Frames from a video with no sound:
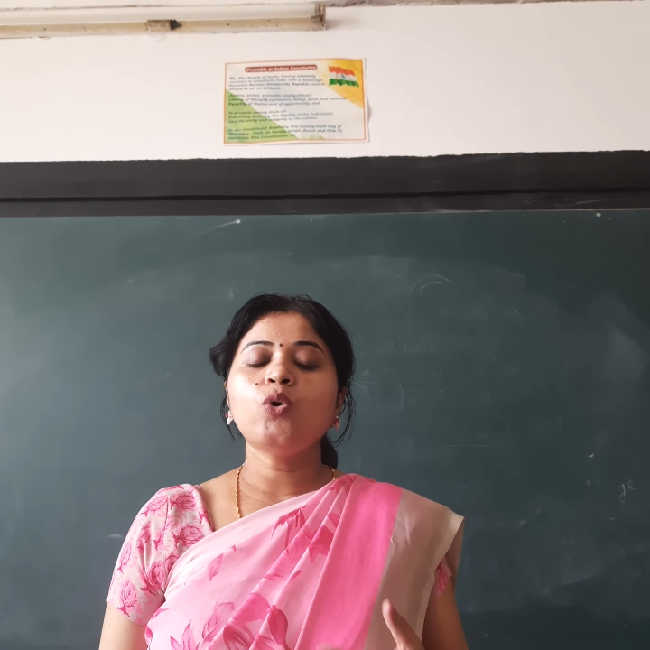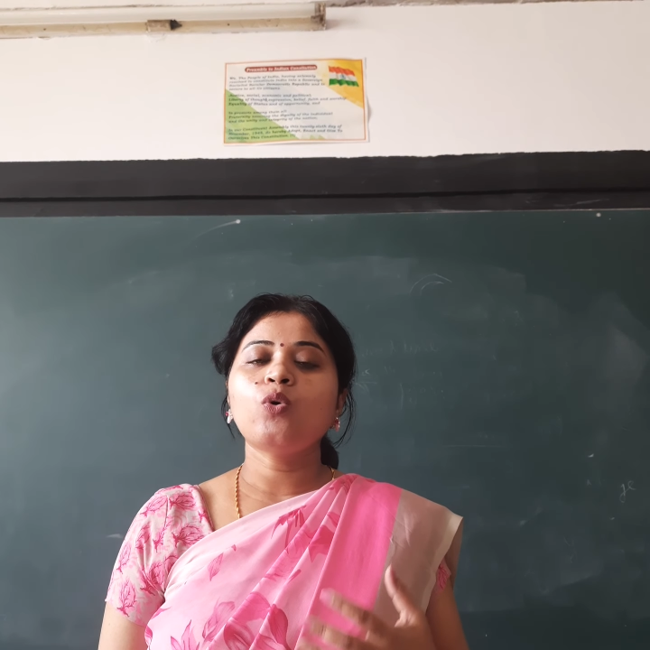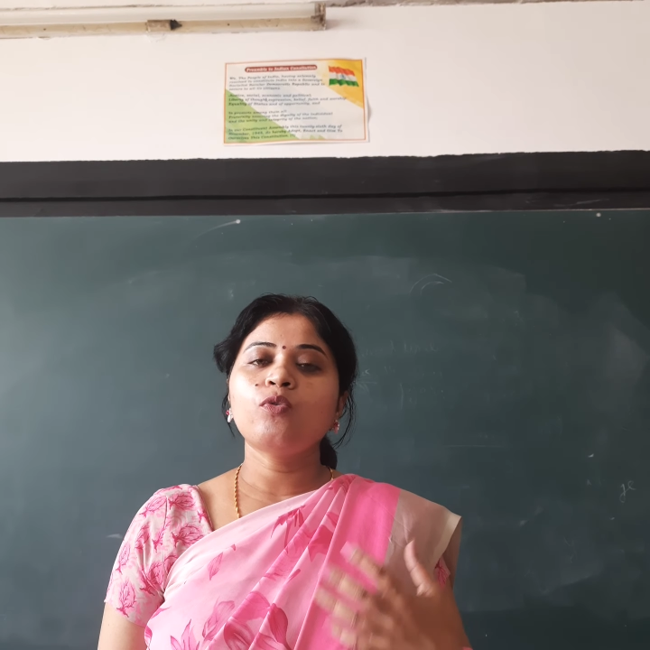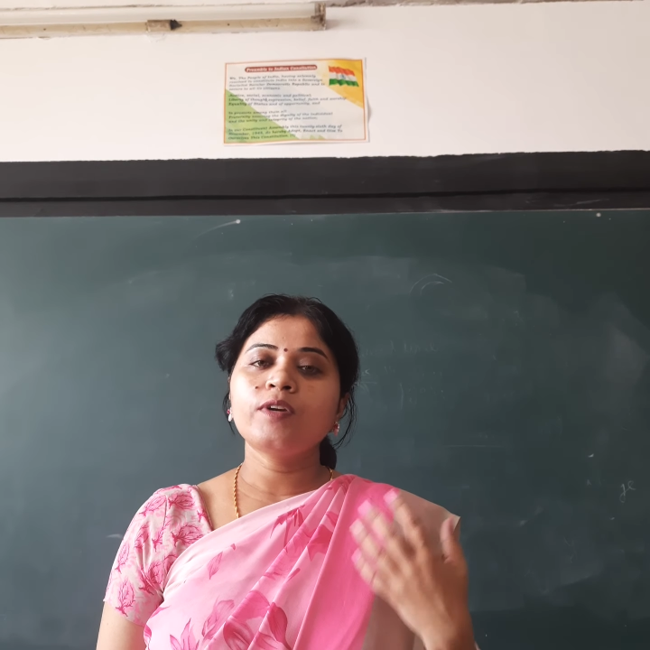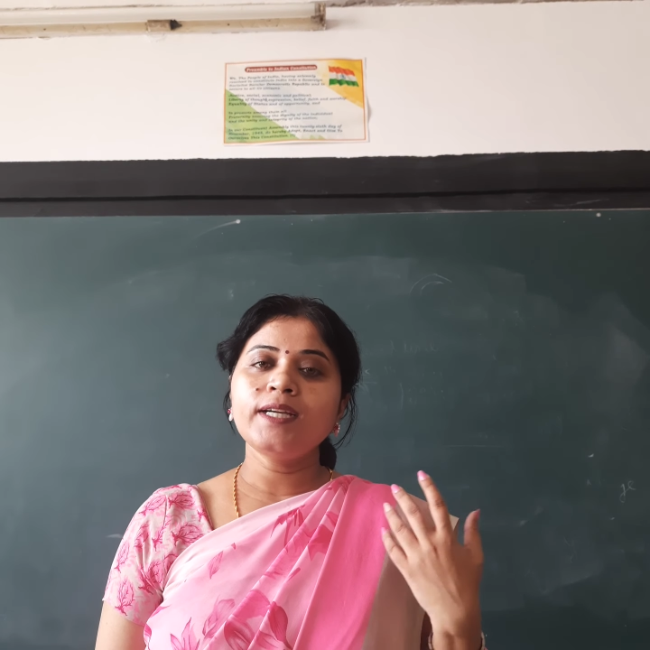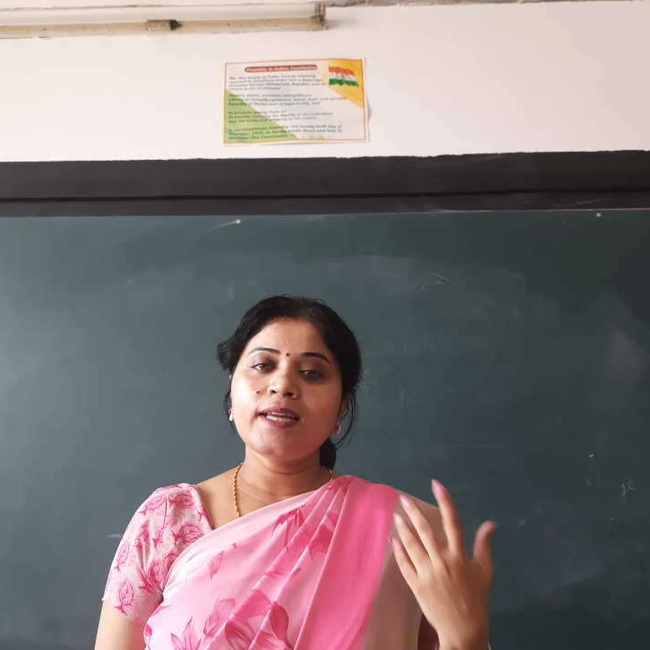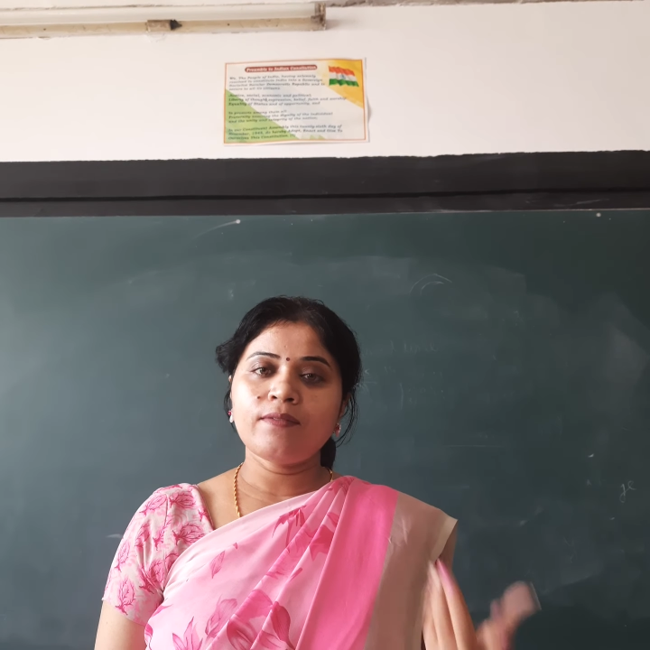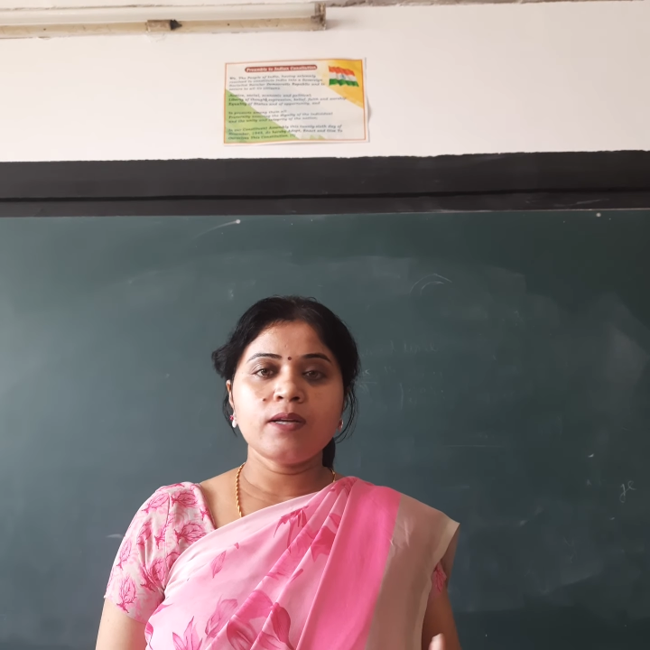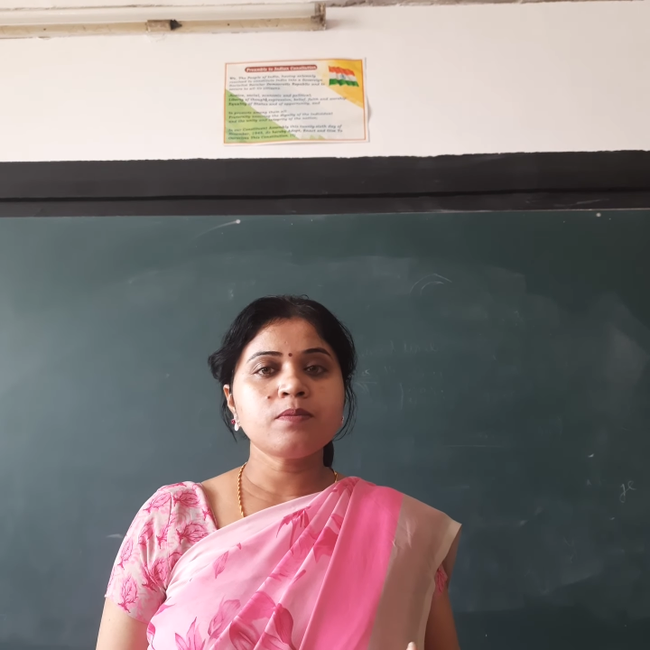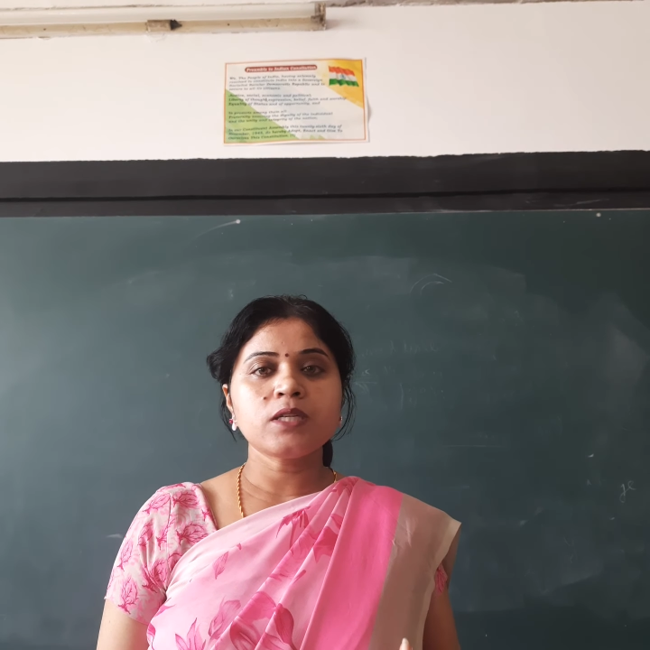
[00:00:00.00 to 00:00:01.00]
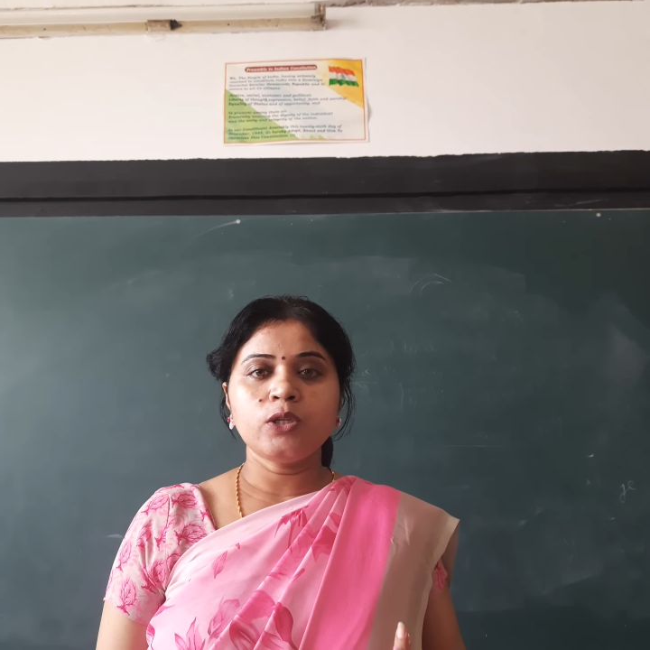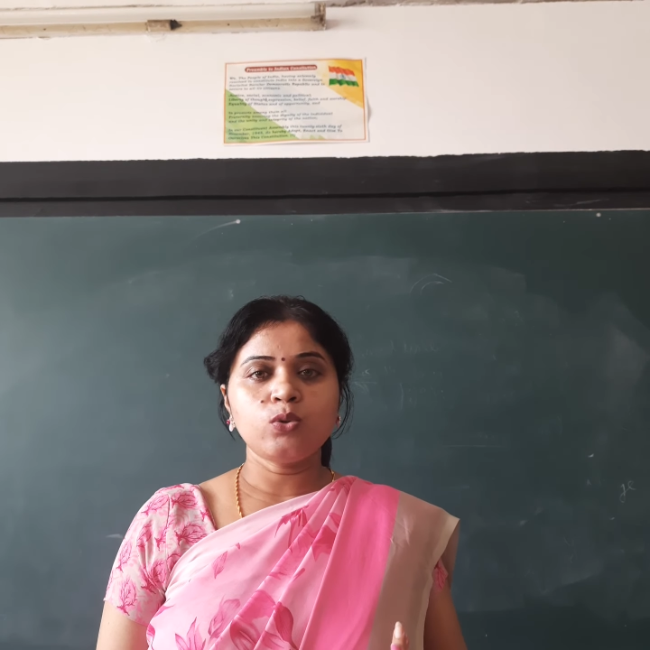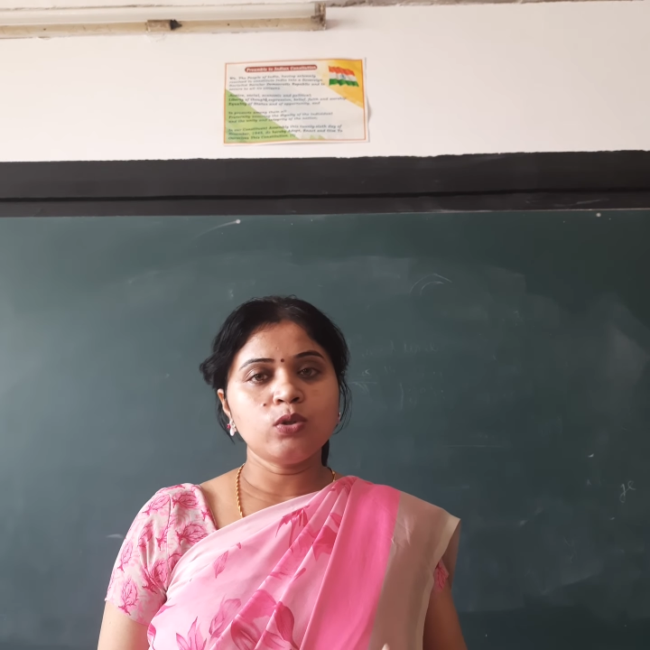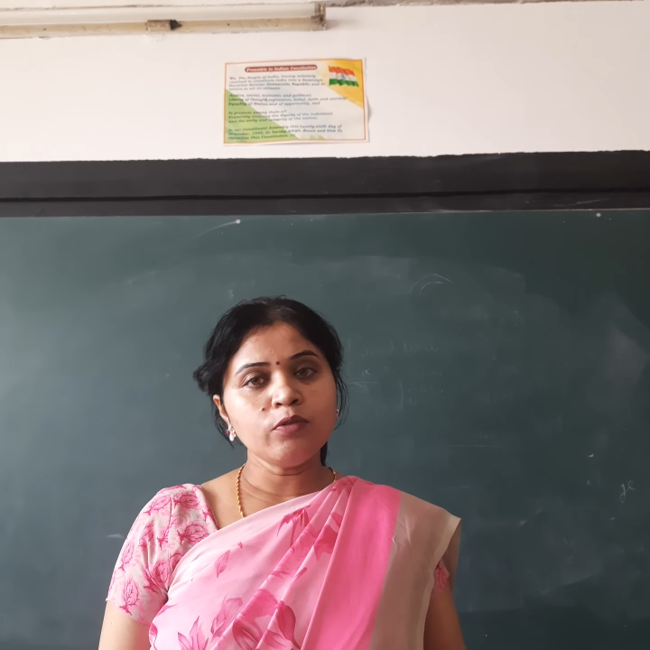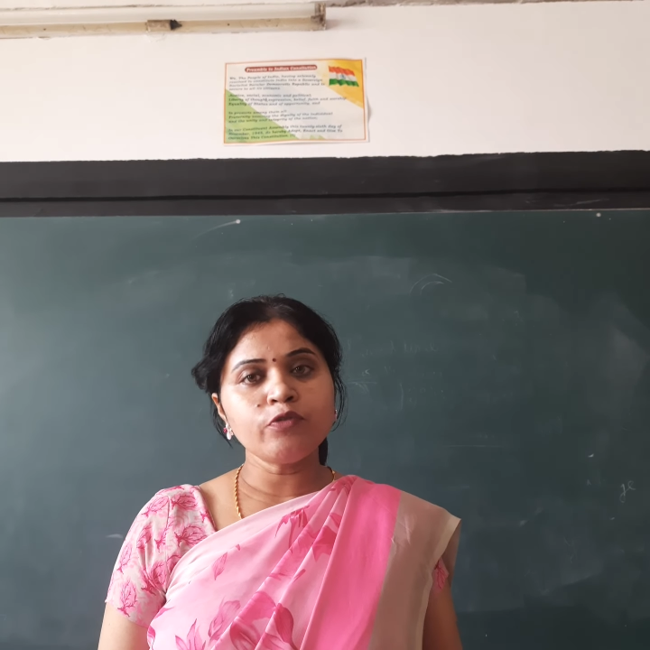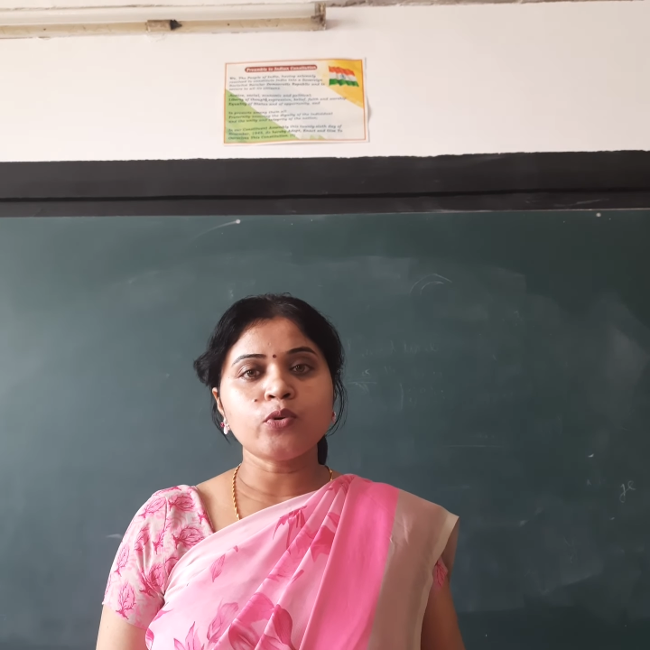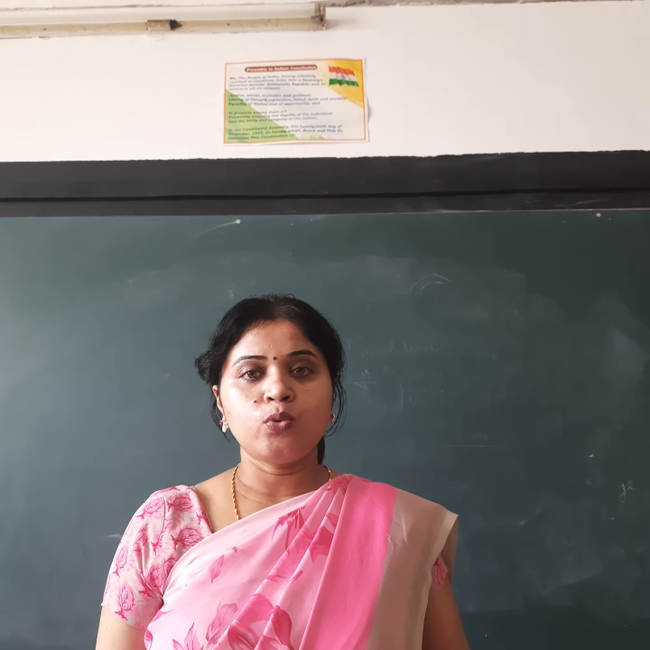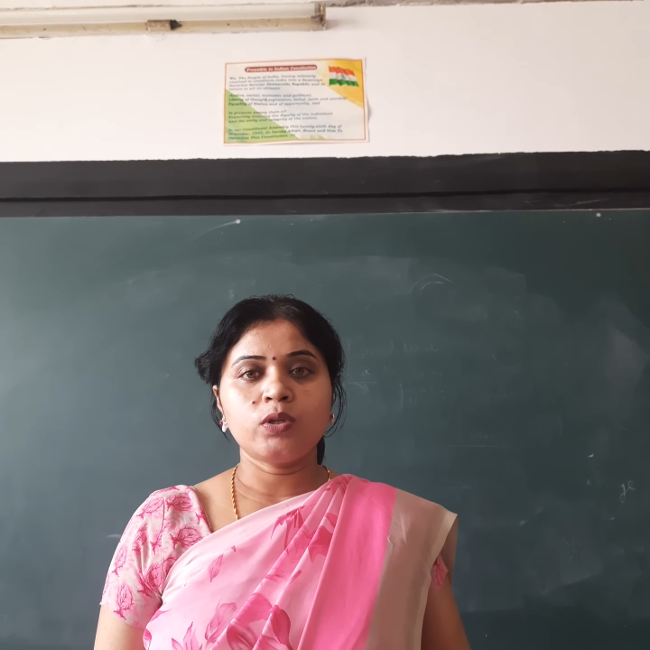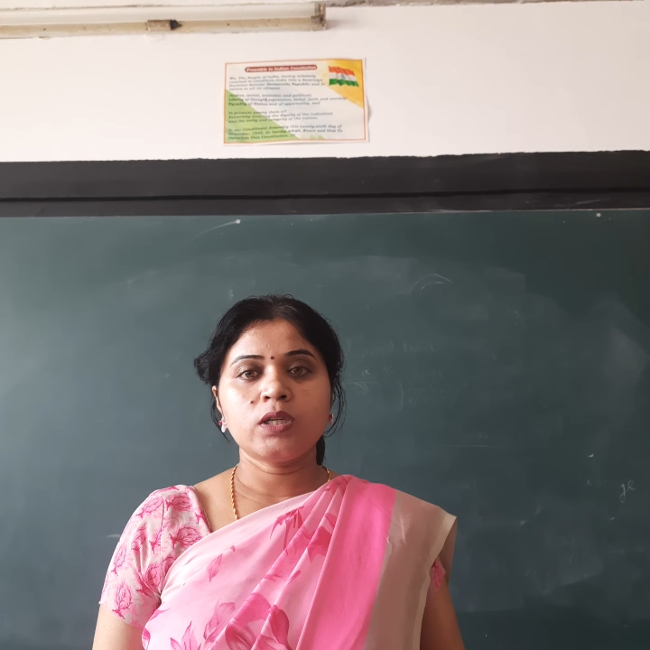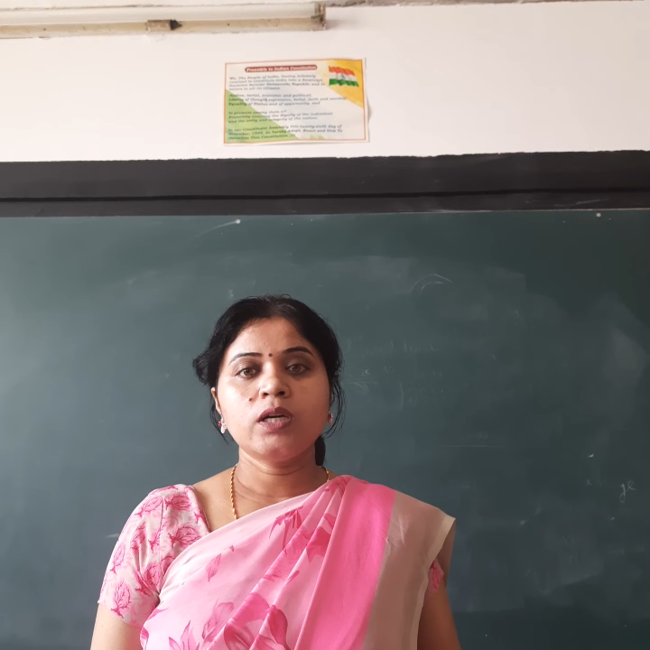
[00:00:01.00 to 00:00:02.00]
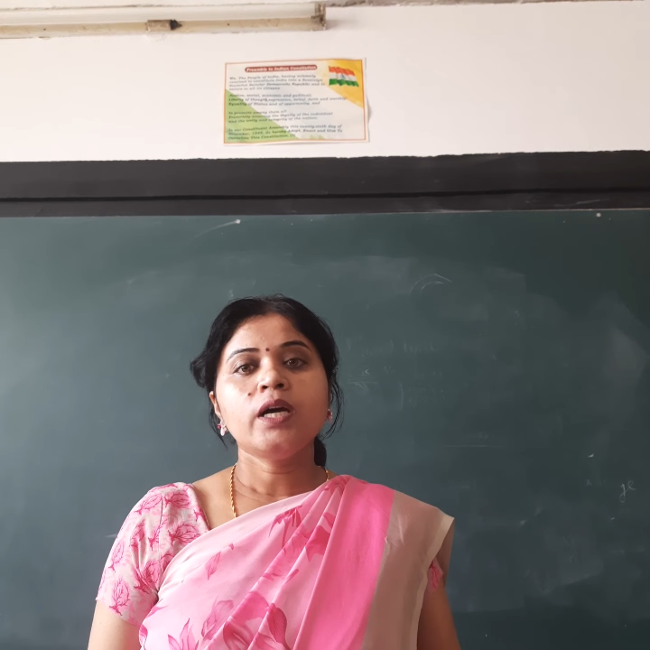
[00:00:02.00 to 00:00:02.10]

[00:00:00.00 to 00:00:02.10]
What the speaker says: ovary develops into the fruit.